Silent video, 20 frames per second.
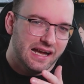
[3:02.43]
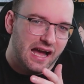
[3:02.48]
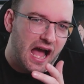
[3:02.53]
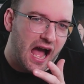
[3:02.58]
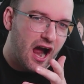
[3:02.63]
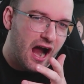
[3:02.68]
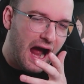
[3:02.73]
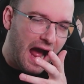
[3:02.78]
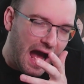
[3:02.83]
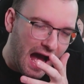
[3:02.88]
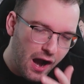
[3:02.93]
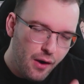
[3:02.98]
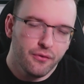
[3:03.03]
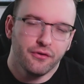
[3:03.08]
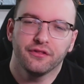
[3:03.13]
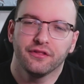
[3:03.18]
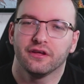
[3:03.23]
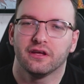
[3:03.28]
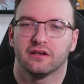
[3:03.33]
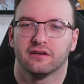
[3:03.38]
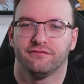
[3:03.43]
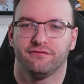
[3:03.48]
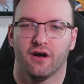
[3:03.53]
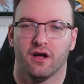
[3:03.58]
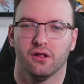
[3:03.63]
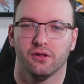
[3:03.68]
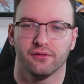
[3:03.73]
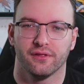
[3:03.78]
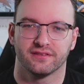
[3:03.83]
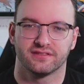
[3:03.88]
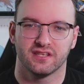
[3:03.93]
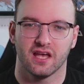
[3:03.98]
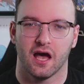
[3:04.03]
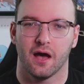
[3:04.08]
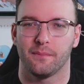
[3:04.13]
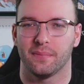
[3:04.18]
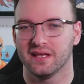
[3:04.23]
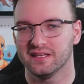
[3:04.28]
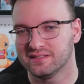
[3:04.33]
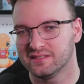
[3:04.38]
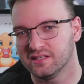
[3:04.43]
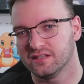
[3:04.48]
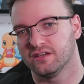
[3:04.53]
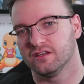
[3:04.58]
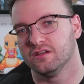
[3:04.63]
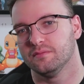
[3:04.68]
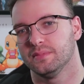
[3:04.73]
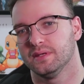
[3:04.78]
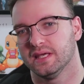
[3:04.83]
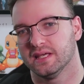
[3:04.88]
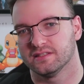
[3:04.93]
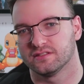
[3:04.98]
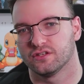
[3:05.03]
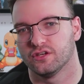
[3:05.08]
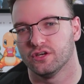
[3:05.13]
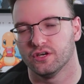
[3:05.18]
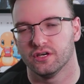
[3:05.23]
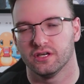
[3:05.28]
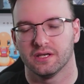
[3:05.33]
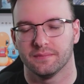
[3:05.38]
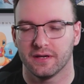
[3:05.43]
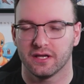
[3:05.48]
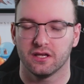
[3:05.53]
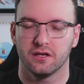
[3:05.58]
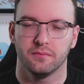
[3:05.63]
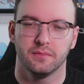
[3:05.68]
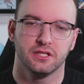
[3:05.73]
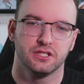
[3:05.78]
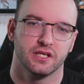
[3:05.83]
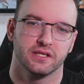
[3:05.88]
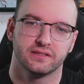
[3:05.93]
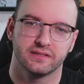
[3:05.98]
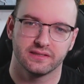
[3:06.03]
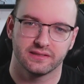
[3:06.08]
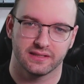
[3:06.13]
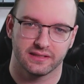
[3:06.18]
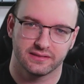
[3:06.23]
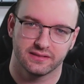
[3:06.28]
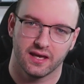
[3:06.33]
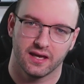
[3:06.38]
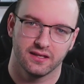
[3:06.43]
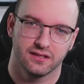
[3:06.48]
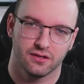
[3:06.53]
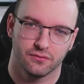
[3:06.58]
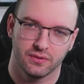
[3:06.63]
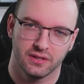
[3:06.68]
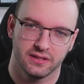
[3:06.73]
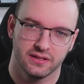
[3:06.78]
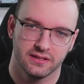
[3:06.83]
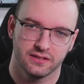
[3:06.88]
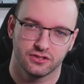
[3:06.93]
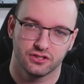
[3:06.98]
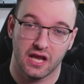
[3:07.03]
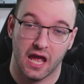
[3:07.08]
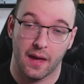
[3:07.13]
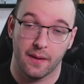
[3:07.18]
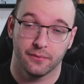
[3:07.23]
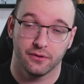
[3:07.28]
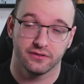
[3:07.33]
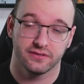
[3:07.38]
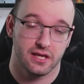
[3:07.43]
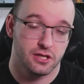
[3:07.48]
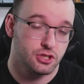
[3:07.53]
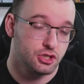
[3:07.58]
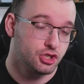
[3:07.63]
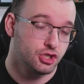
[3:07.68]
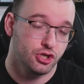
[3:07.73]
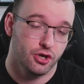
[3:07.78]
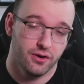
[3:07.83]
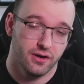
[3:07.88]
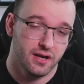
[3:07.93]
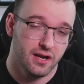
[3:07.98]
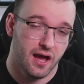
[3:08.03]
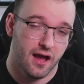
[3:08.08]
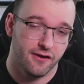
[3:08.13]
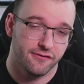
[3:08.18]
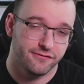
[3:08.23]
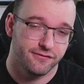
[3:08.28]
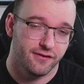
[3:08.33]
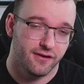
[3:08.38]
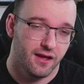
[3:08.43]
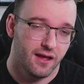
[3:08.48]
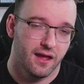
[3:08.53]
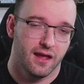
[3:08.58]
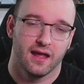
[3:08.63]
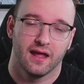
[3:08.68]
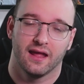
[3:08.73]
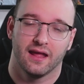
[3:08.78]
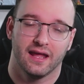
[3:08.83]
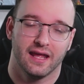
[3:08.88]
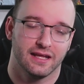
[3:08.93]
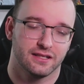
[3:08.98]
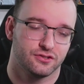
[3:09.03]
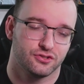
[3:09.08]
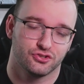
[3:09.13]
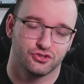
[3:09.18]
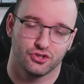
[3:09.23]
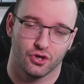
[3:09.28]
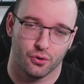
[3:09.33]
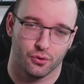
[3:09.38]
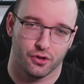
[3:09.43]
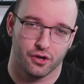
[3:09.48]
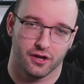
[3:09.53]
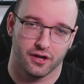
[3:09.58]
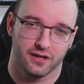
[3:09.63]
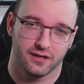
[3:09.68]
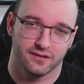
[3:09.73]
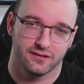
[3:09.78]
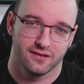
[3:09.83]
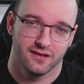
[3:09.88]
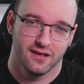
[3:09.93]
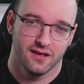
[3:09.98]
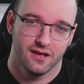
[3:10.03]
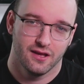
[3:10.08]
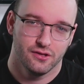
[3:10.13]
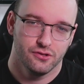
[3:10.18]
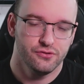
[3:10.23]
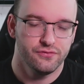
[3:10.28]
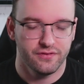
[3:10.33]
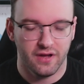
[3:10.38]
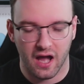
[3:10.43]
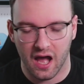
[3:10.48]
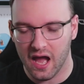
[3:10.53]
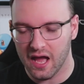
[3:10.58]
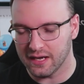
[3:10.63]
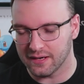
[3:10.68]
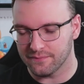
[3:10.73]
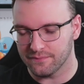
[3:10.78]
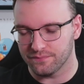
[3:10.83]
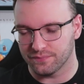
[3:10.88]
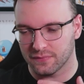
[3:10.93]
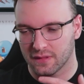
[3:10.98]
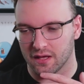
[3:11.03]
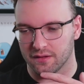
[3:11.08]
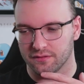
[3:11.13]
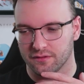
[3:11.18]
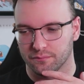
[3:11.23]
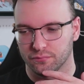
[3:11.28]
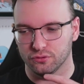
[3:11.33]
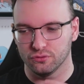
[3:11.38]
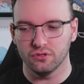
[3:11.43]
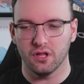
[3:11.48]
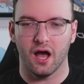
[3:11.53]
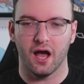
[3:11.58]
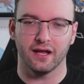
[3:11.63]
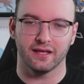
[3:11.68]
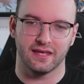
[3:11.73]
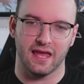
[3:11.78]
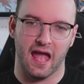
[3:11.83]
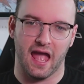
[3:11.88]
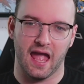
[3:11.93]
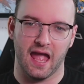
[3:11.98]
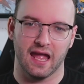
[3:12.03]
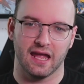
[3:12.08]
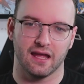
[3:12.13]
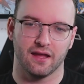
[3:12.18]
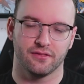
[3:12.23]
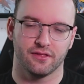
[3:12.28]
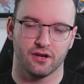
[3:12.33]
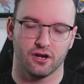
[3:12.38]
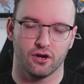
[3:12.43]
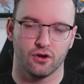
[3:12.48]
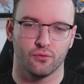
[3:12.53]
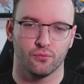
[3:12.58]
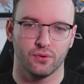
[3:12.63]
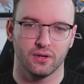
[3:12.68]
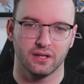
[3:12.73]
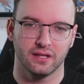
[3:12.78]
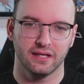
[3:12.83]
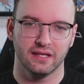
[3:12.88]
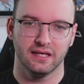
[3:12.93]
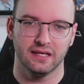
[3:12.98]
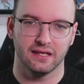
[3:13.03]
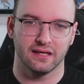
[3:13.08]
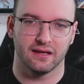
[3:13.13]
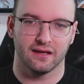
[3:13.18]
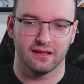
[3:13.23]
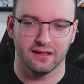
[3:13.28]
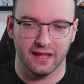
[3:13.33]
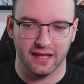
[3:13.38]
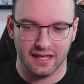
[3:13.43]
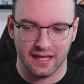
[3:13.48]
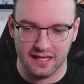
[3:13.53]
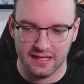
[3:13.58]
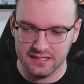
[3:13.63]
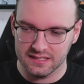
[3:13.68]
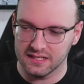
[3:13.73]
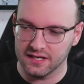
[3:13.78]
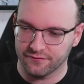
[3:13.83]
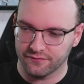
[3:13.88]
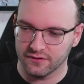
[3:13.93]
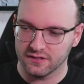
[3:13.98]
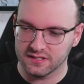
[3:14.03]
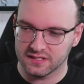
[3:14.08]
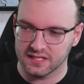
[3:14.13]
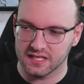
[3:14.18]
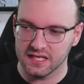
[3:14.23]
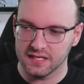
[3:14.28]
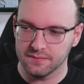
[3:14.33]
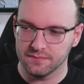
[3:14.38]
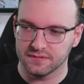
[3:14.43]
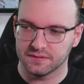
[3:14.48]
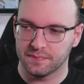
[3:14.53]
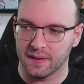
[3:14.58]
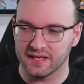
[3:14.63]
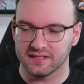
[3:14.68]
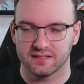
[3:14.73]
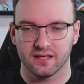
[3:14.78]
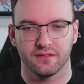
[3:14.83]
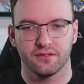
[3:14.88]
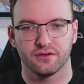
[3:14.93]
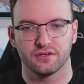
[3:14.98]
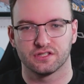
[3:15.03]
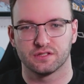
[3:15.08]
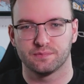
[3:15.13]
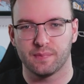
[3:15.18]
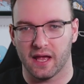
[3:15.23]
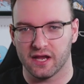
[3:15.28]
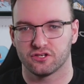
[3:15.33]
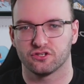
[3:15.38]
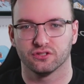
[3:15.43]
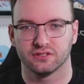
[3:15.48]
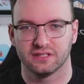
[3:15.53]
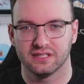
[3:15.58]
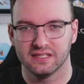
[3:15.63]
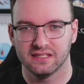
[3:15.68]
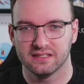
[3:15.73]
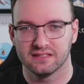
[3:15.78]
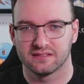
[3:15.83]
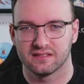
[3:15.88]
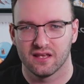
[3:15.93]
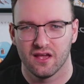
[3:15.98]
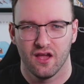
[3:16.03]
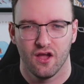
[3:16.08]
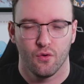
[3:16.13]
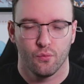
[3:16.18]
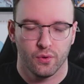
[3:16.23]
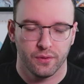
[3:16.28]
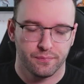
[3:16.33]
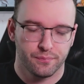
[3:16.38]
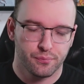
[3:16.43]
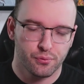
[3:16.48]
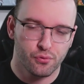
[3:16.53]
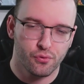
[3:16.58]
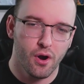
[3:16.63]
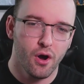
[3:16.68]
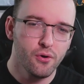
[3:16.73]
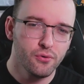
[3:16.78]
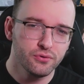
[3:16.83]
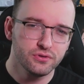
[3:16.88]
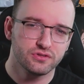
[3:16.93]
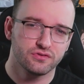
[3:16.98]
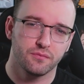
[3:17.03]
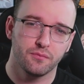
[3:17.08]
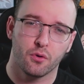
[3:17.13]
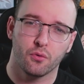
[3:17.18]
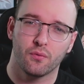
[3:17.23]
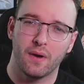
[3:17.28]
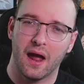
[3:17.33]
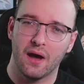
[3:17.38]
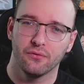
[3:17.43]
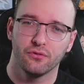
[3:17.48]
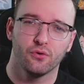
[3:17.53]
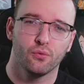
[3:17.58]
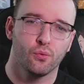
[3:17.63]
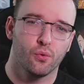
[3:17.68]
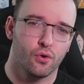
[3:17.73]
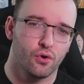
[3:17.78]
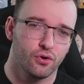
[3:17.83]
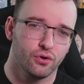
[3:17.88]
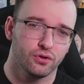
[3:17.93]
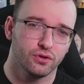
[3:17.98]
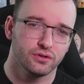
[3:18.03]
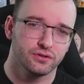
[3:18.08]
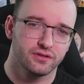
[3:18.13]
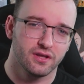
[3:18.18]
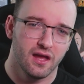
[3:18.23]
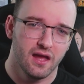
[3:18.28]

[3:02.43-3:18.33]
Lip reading: how are they going to follow this up? Is it going to be as good? Am I going to be just as excited to read these chapters? And sure enough, it's so good. You've got the Blue Lock gang that are really like in different teams based on their specialties with pros from around the world,